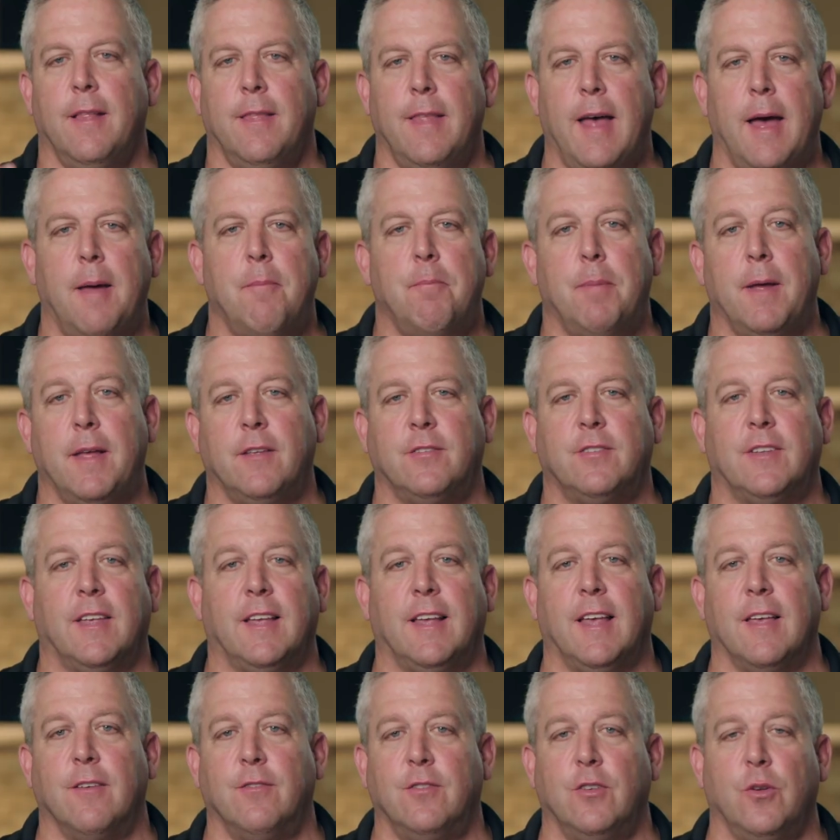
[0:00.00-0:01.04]
That
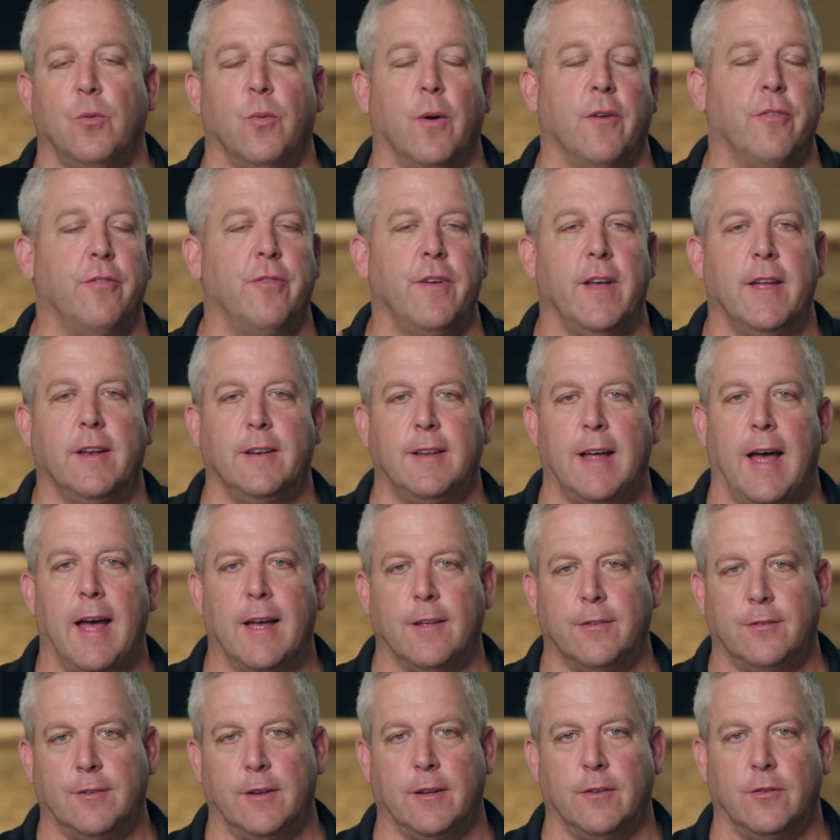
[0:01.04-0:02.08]
basically gives you a
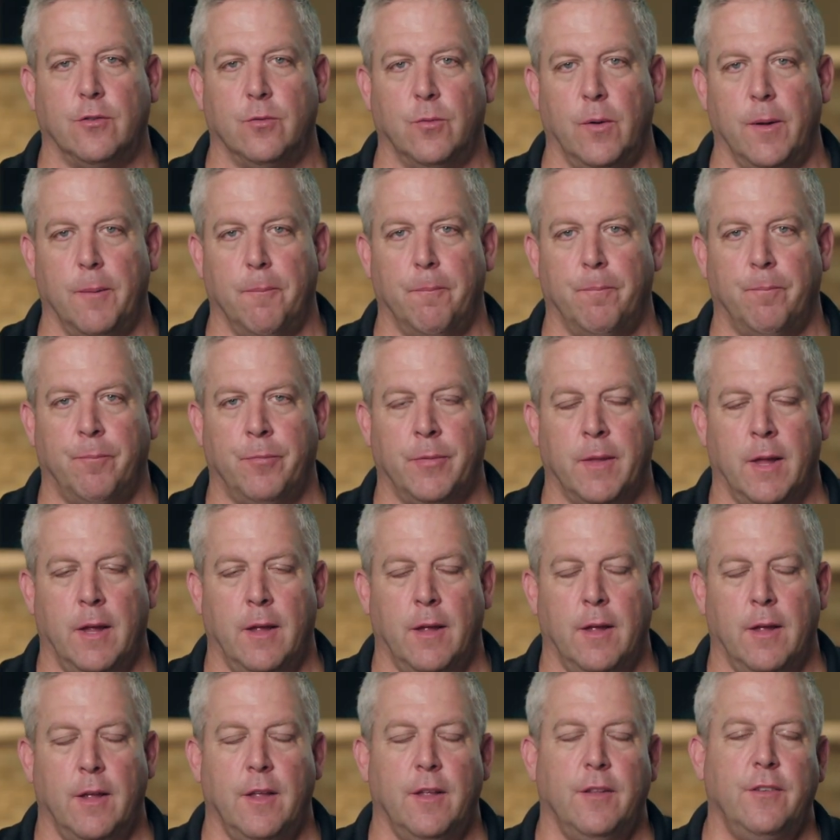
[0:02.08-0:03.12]
fantastic swim.
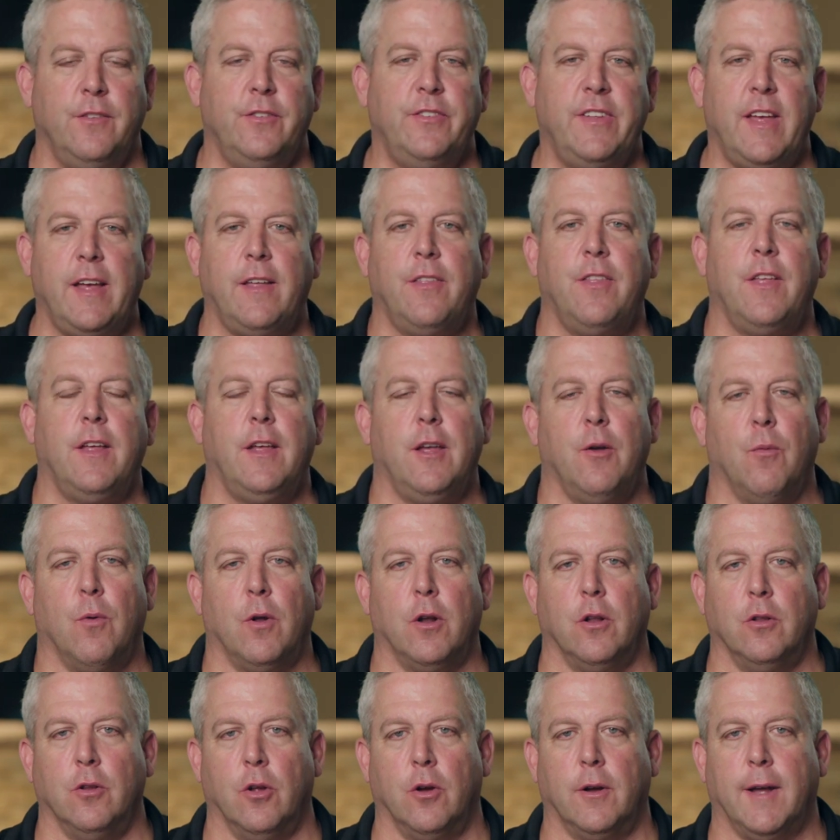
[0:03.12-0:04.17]
Second thing you want
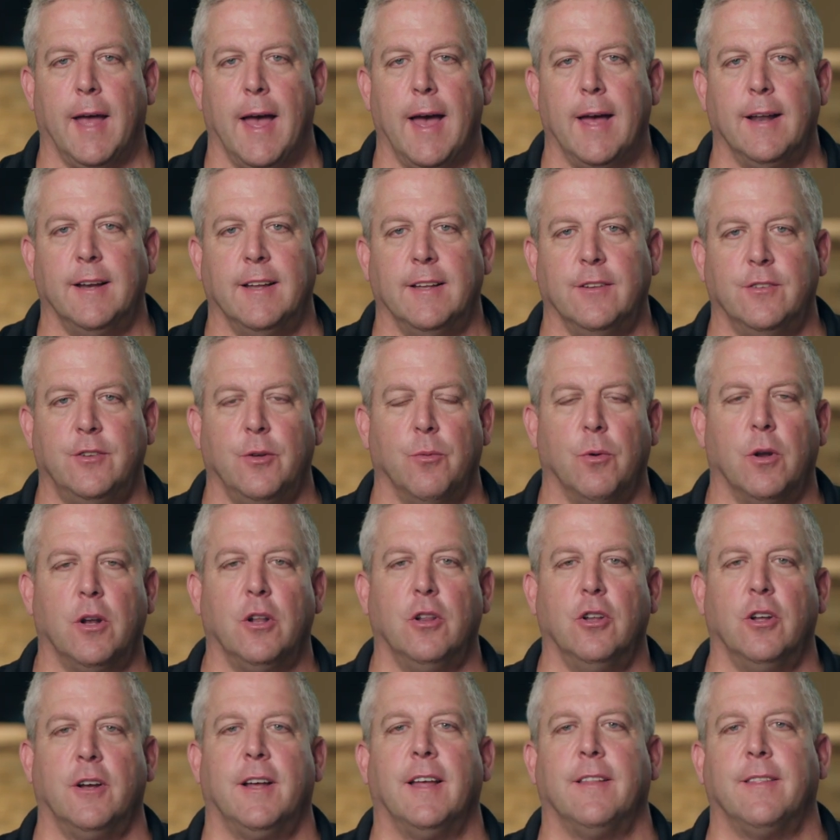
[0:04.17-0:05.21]
to look at is you want
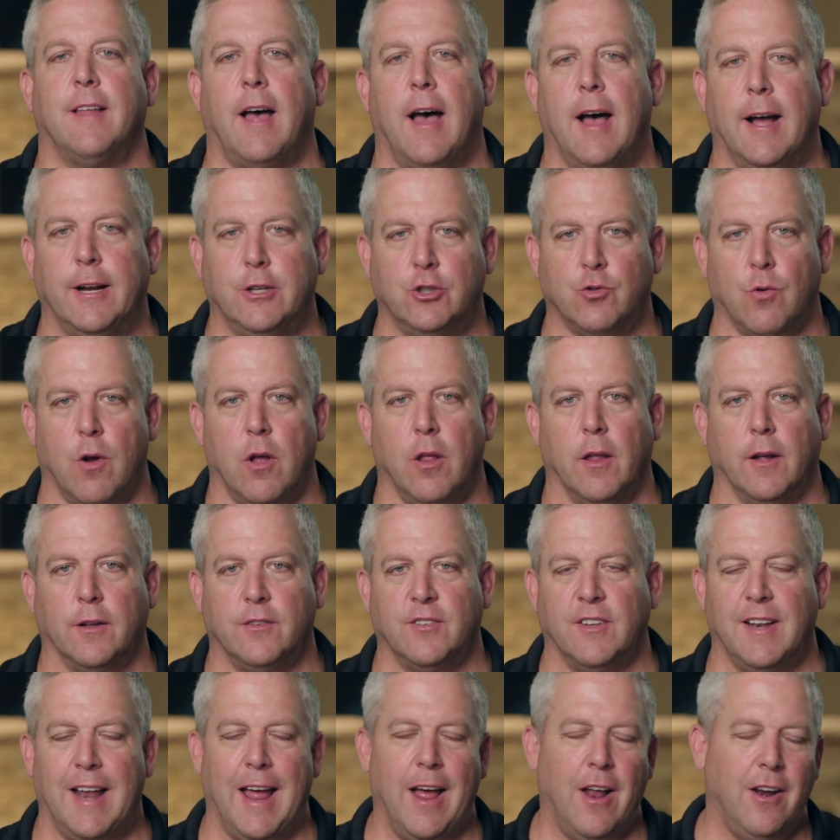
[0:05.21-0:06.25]
to look at the
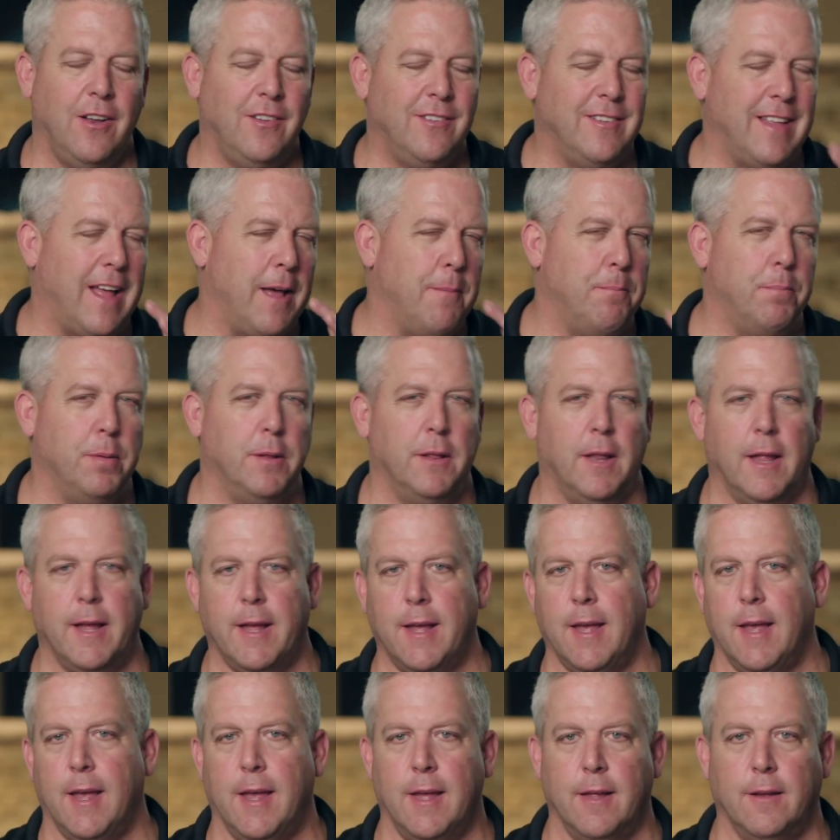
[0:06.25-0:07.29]
hydraulics and how does that
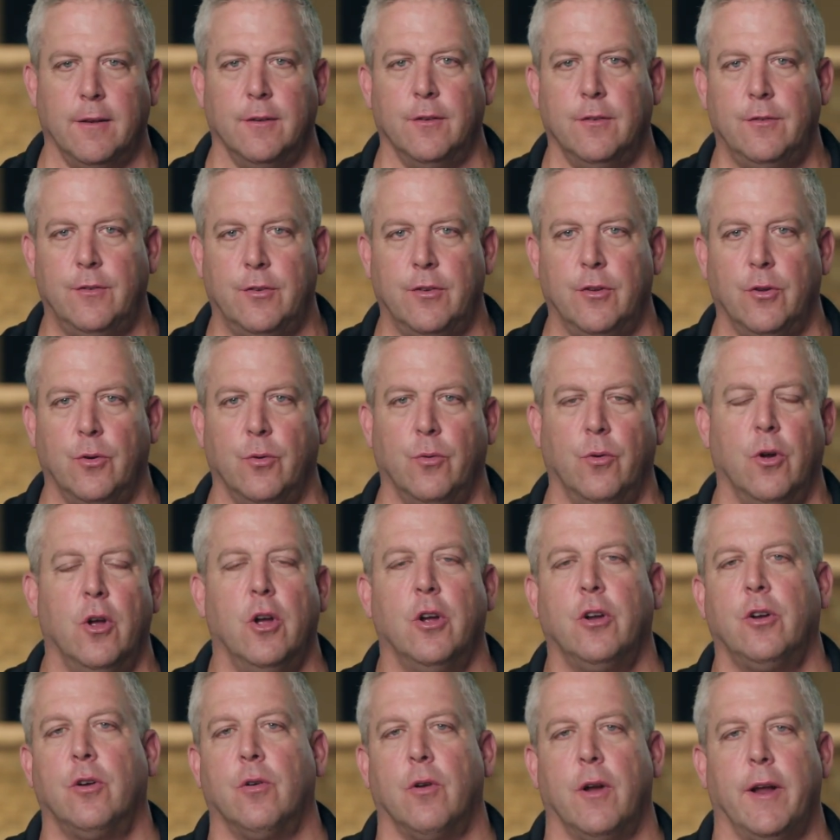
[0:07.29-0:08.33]
play into
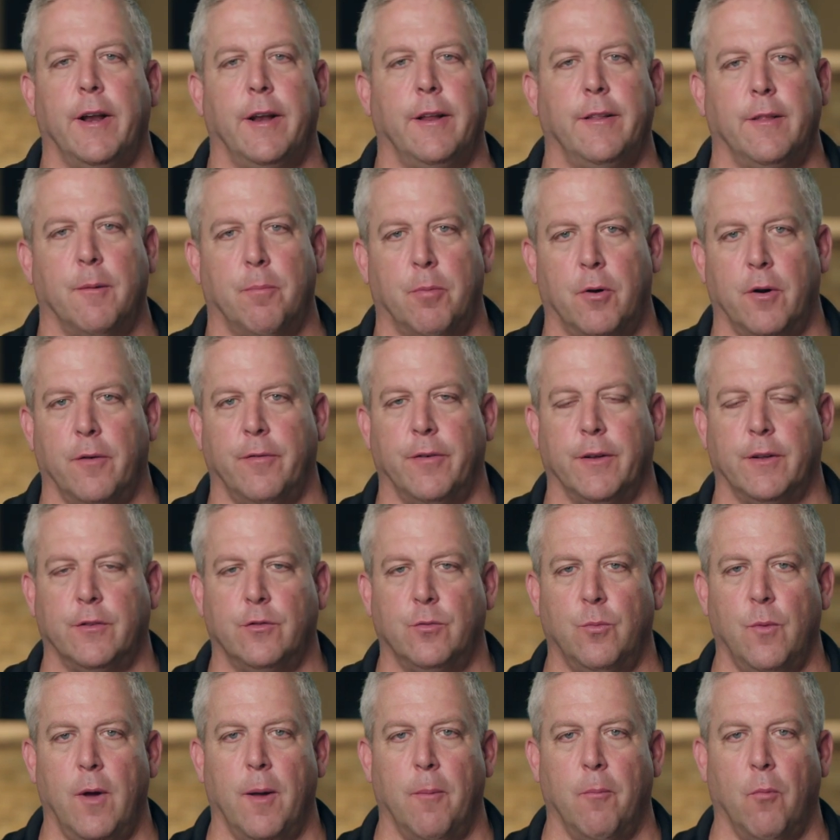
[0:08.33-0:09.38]
creating the perfect
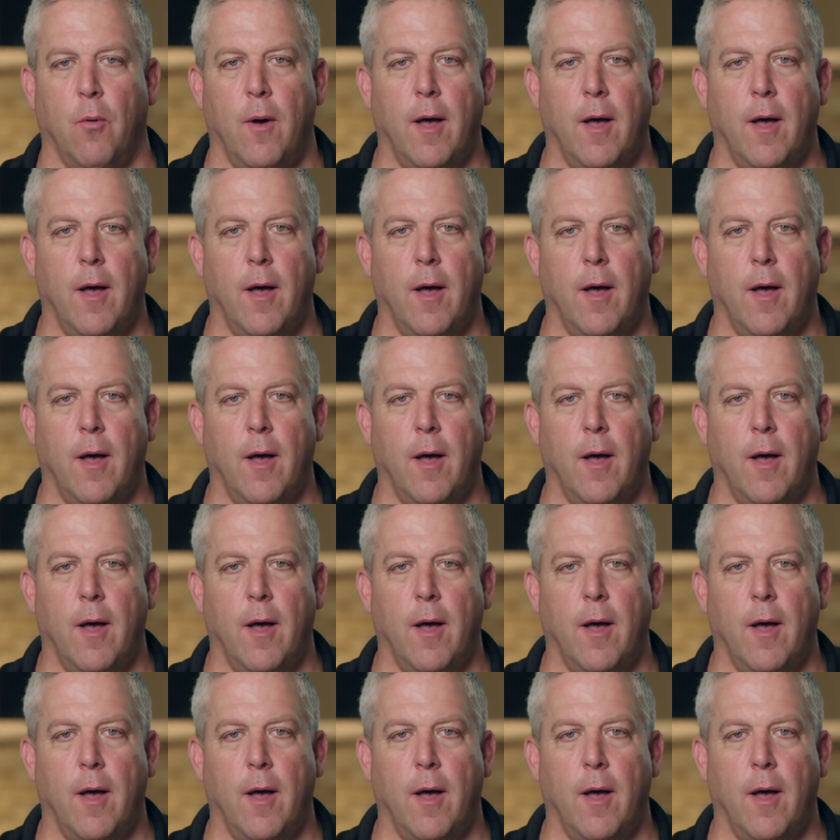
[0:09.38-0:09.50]
swim?